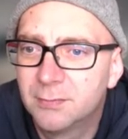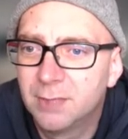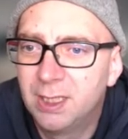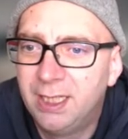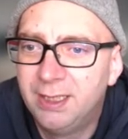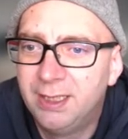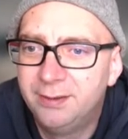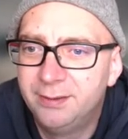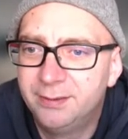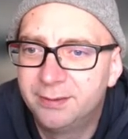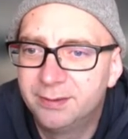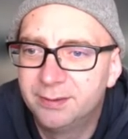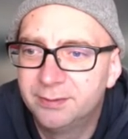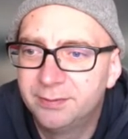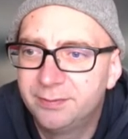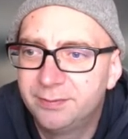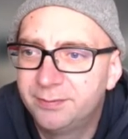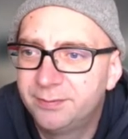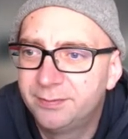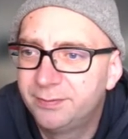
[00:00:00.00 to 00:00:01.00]
And
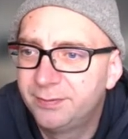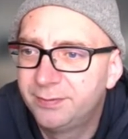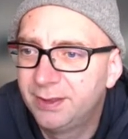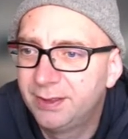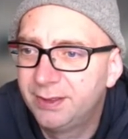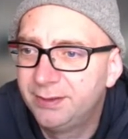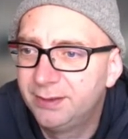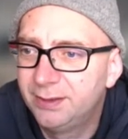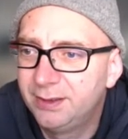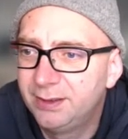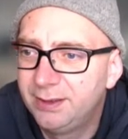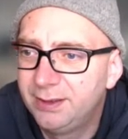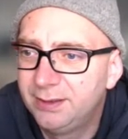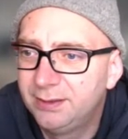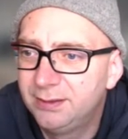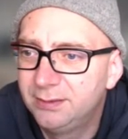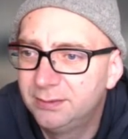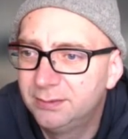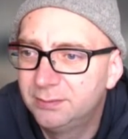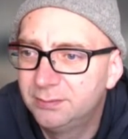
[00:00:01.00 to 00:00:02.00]
finally,
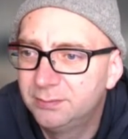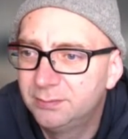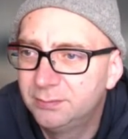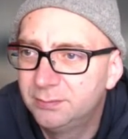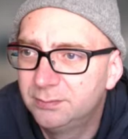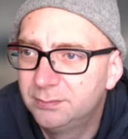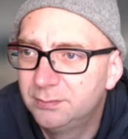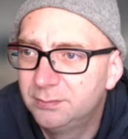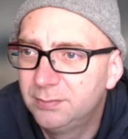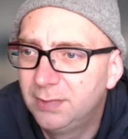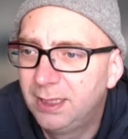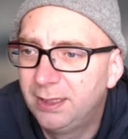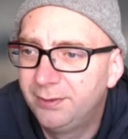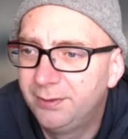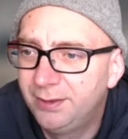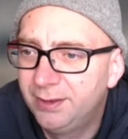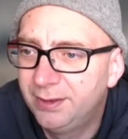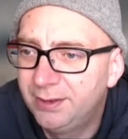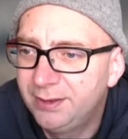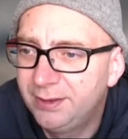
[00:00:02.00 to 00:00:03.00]

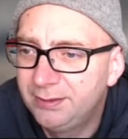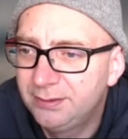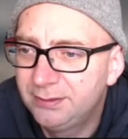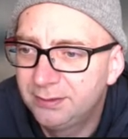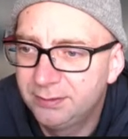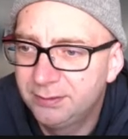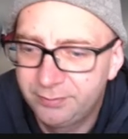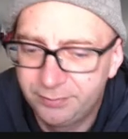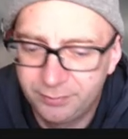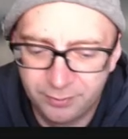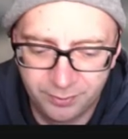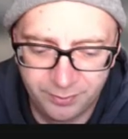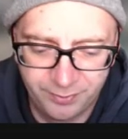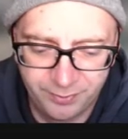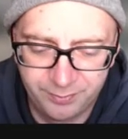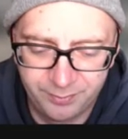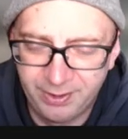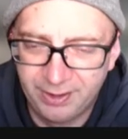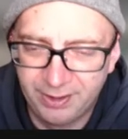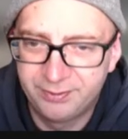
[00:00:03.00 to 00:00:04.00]
9s and
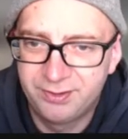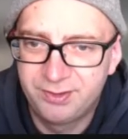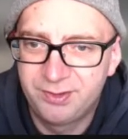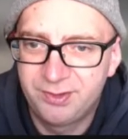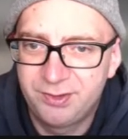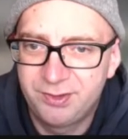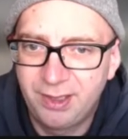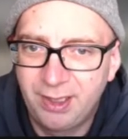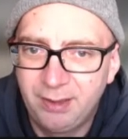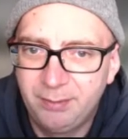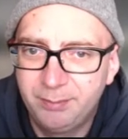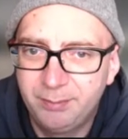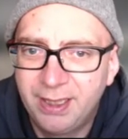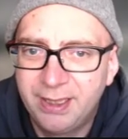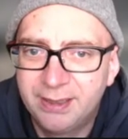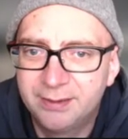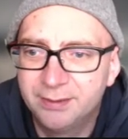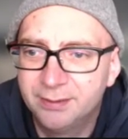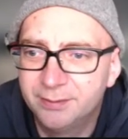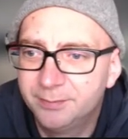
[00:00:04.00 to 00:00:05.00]
4s. We have the same
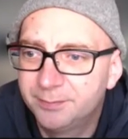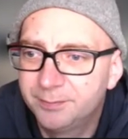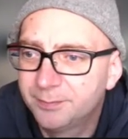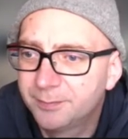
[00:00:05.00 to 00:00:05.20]
pattern,